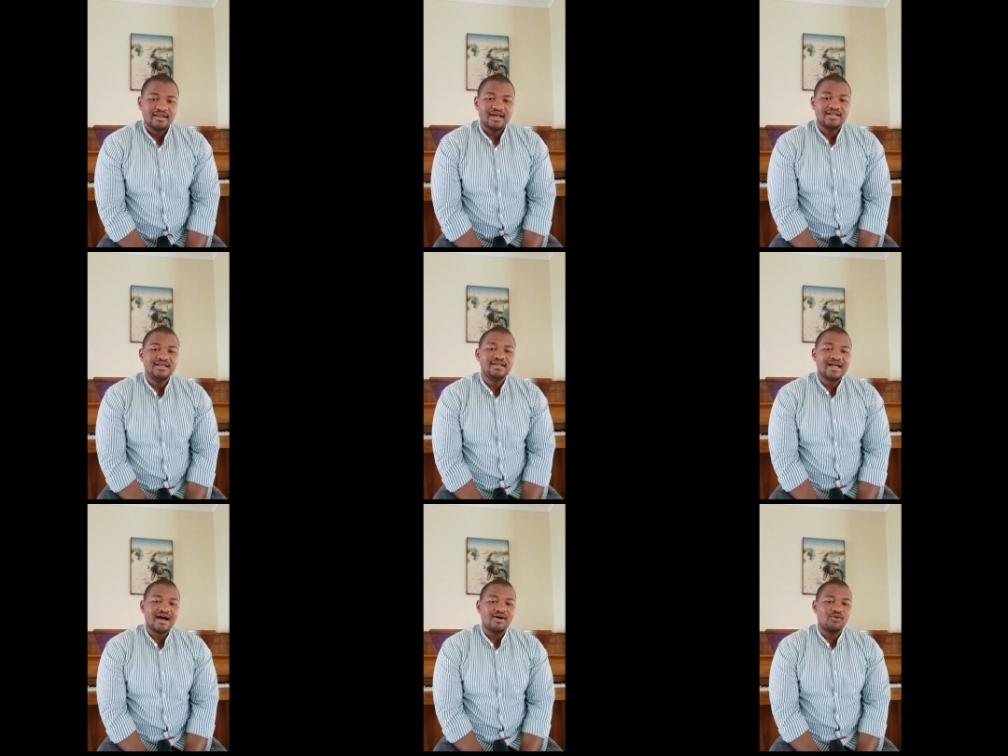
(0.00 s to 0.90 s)
that he
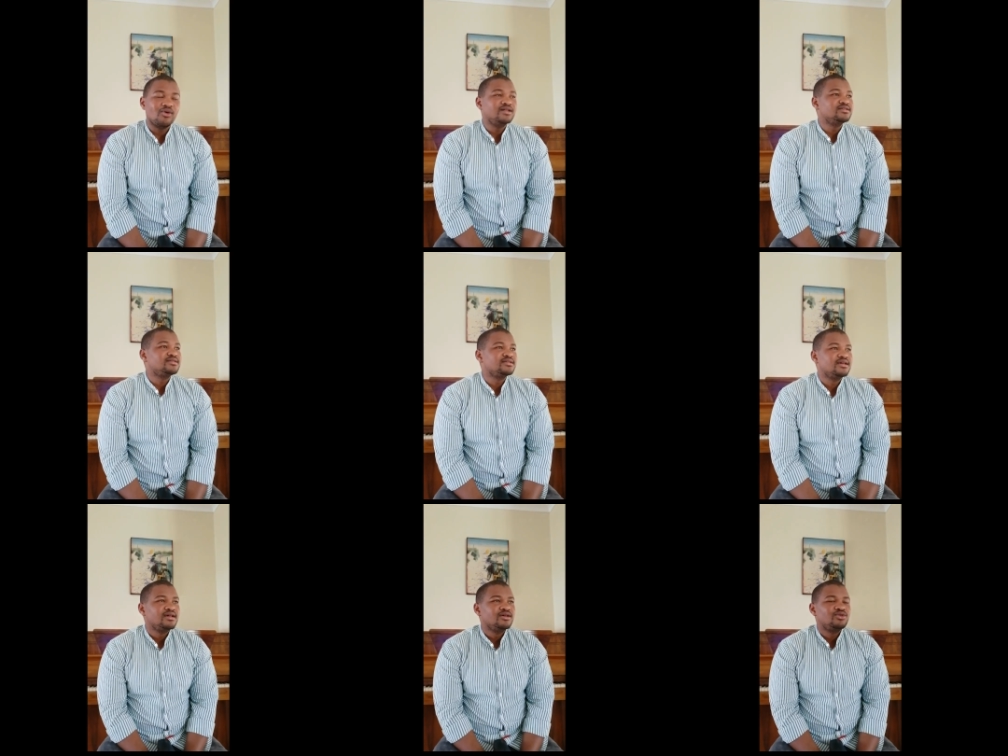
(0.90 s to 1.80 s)
now wants
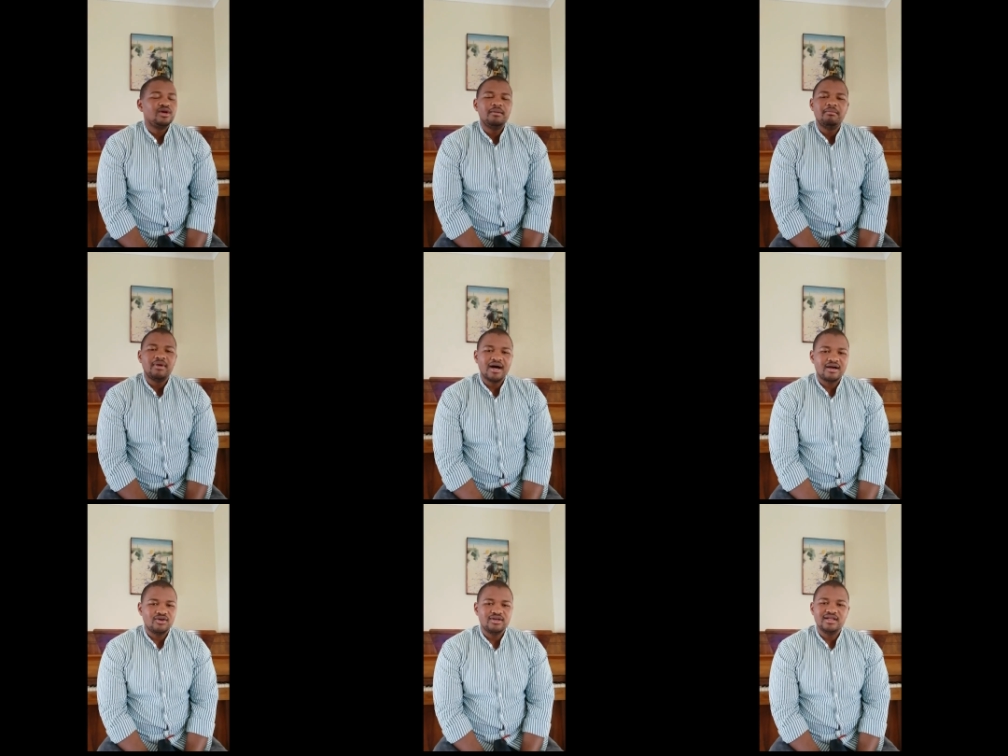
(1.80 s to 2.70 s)
to
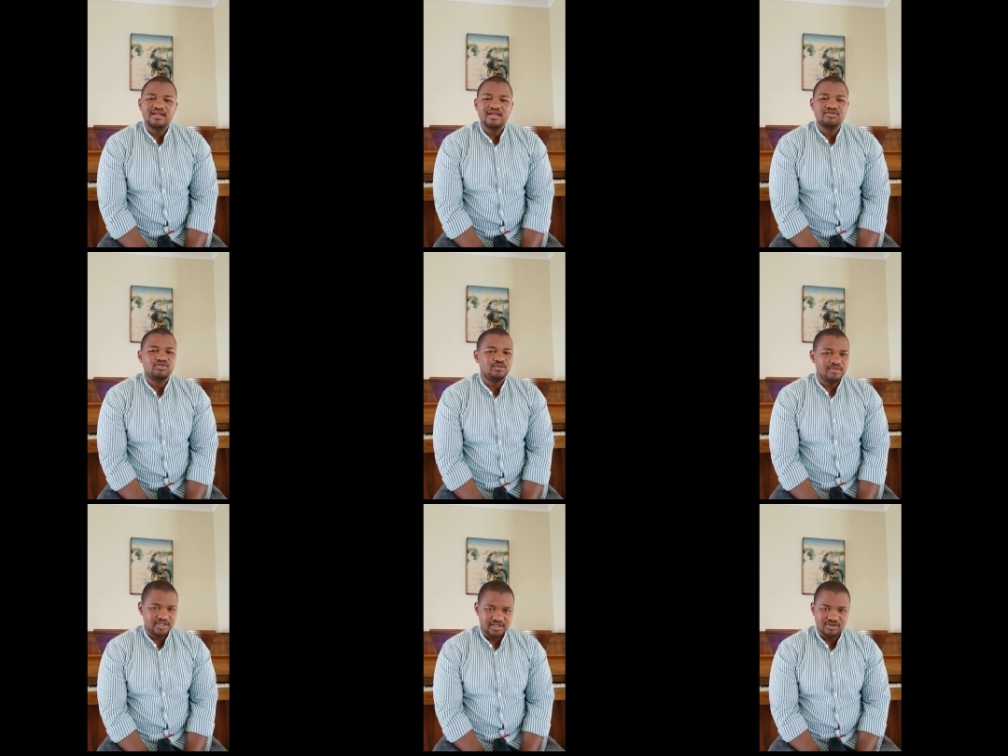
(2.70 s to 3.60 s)
embark on an evil
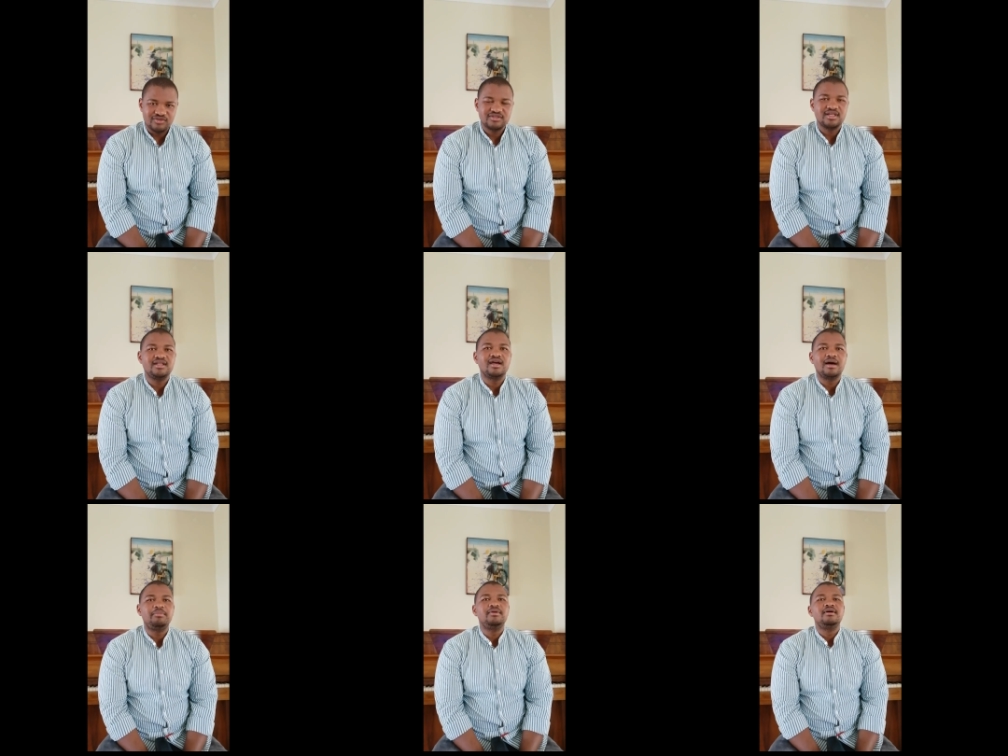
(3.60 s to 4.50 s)
mission of setting
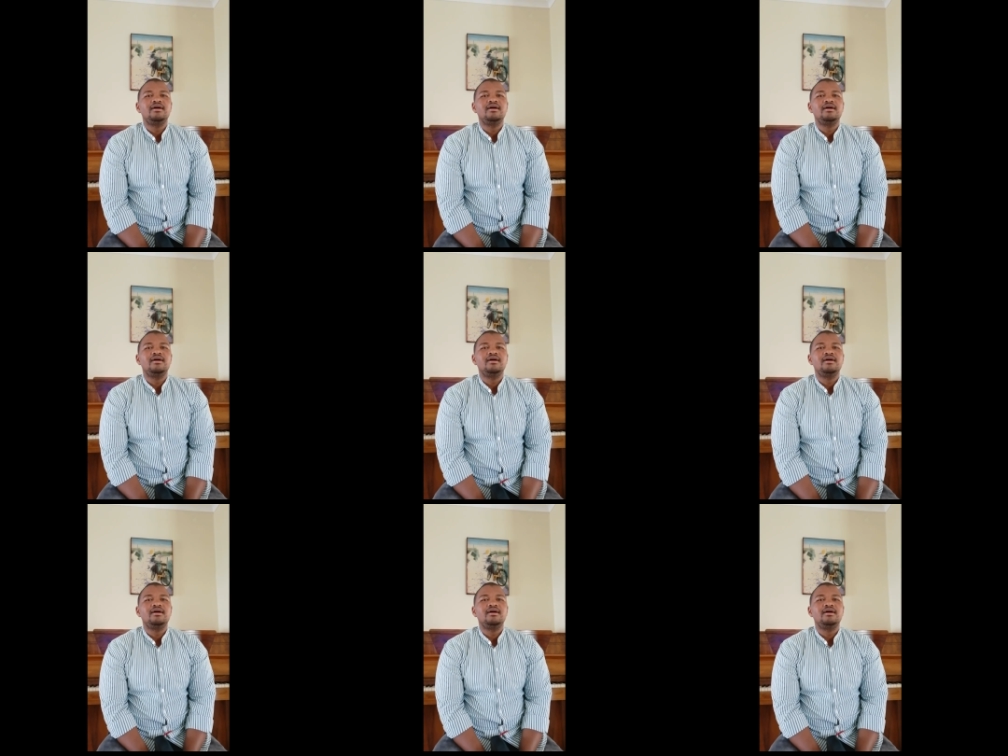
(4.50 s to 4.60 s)
up